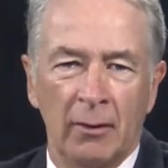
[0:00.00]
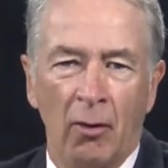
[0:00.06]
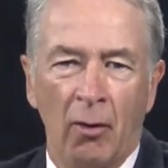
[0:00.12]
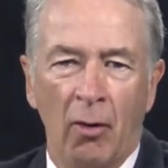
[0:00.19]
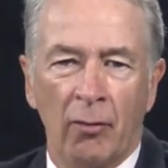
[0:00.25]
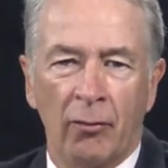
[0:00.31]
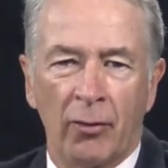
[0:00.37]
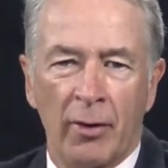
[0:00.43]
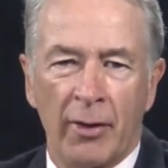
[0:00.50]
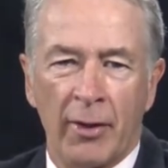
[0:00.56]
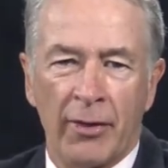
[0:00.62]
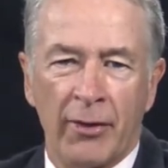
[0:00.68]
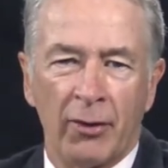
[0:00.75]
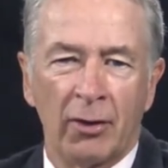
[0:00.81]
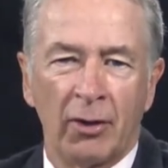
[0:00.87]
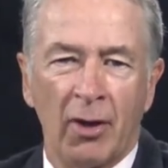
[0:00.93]
over the
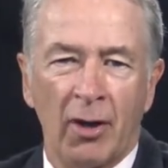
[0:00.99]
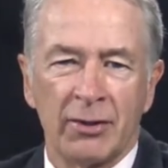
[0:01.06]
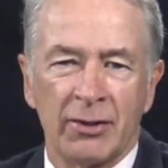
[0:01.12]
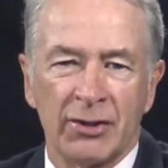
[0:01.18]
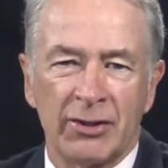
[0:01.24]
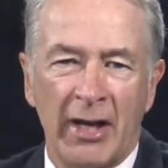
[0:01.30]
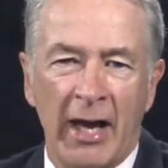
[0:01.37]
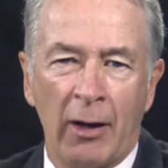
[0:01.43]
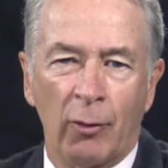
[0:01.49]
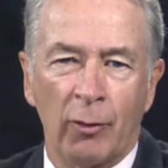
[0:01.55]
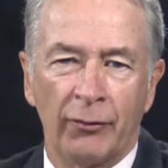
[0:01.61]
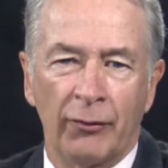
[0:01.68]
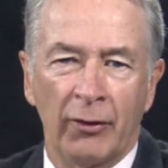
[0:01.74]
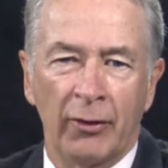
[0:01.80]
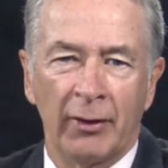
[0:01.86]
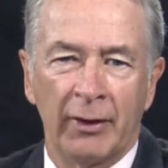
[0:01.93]
third largest
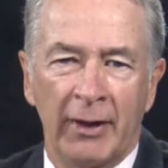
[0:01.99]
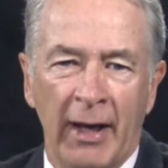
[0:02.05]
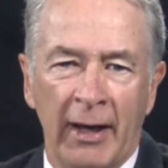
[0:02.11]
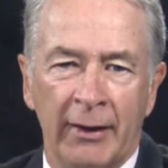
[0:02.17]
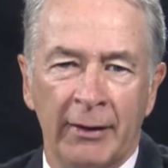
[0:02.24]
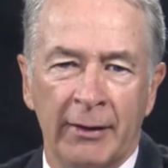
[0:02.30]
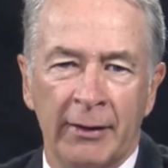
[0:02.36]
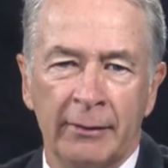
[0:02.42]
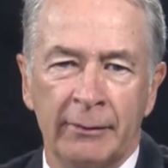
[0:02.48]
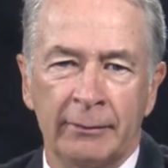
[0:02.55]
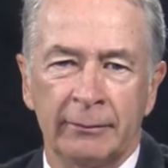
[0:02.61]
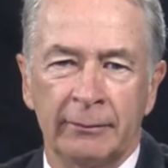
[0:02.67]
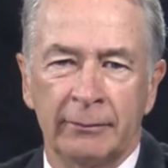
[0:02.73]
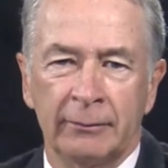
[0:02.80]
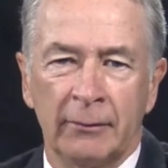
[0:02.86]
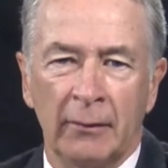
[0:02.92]
aquifer in Canada,
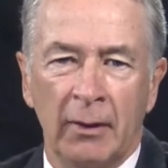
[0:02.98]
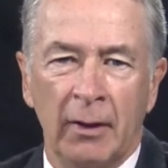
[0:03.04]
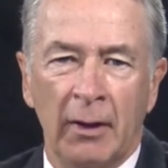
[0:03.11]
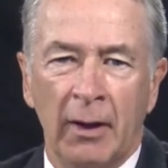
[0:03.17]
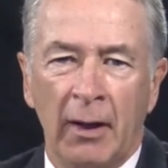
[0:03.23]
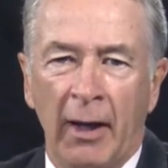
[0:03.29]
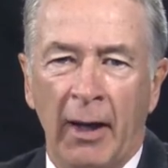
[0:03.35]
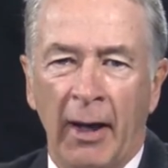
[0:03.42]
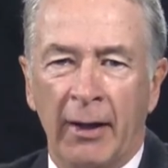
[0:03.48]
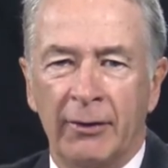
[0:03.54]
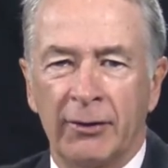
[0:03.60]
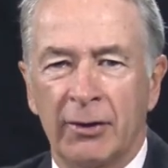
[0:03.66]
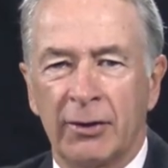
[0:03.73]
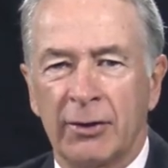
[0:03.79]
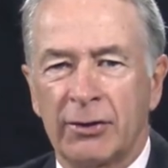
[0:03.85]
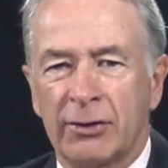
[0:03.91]
and to
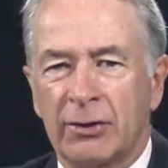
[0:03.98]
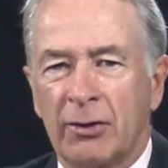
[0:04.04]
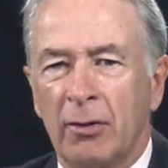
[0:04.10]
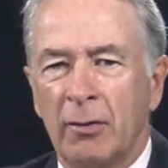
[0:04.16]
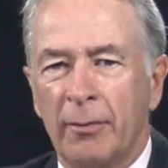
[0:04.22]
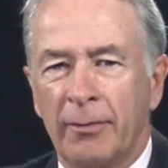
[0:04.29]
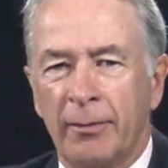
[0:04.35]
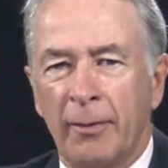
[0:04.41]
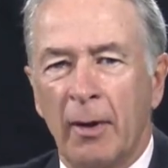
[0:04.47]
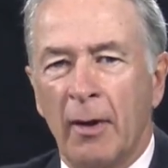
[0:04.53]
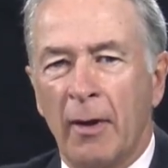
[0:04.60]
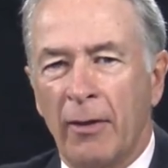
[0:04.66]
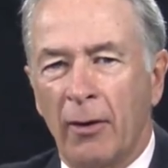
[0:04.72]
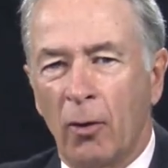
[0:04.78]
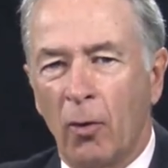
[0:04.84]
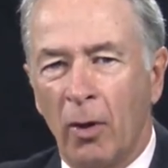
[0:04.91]
disturb
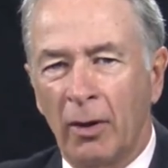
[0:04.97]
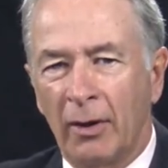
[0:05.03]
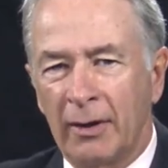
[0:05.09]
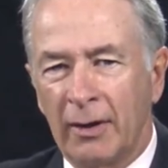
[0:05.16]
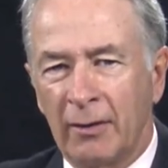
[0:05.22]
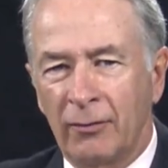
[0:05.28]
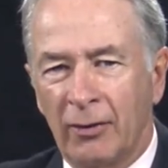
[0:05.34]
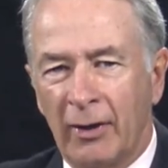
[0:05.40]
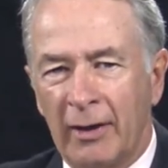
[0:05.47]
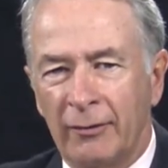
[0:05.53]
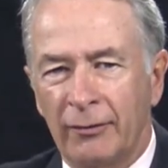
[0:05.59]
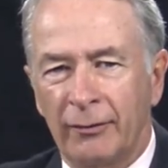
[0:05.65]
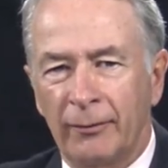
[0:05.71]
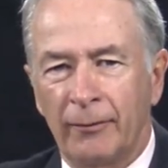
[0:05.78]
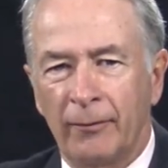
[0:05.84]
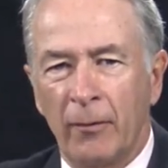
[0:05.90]
the quality of life
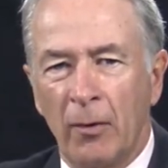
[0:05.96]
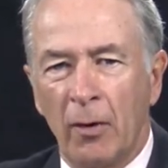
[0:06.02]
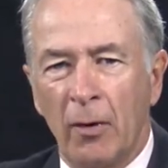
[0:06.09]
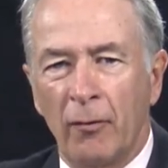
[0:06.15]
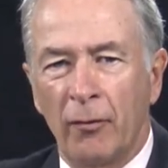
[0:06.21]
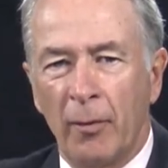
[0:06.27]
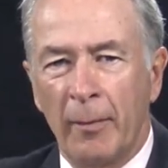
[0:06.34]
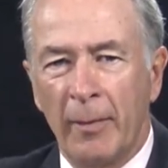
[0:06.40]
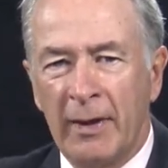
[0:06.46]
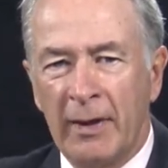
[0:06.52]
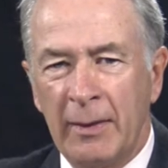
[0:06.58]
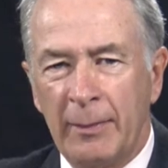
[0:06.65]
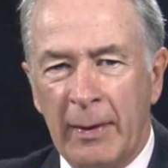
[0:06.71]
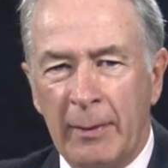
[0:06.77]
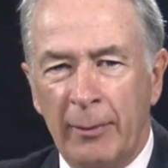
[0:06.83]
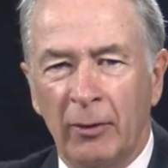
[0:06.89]
for many
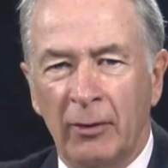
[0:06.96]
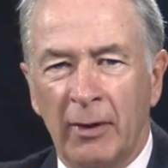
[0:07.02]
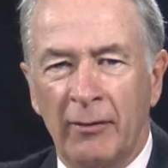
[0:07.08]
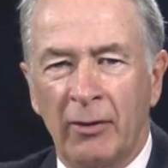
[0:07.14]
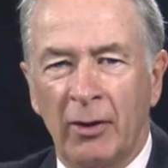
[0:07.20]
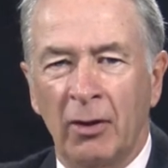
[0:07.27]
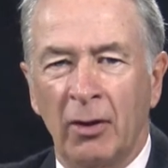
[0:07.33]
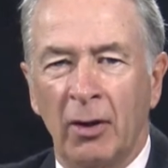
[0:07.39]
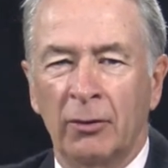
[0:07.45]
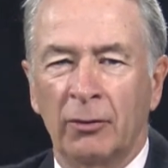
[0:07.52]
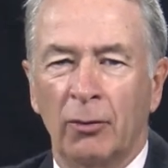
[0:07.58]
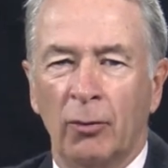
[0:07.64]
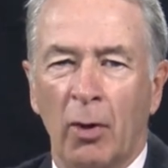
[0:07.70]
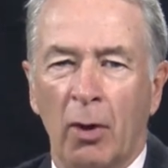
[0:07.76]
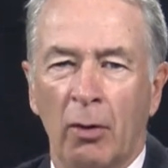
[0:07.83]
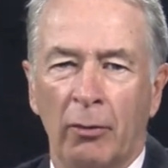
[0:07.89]
people living along the
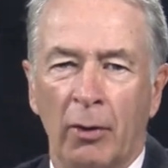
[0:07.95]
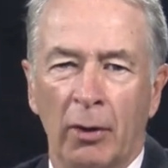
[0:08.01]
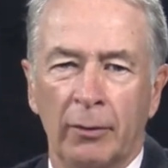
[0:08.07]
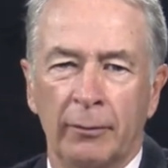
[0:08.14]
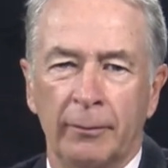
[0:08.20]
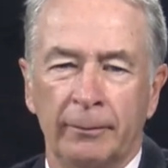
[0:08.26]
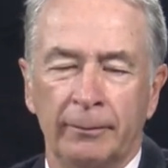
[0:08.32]
railroad.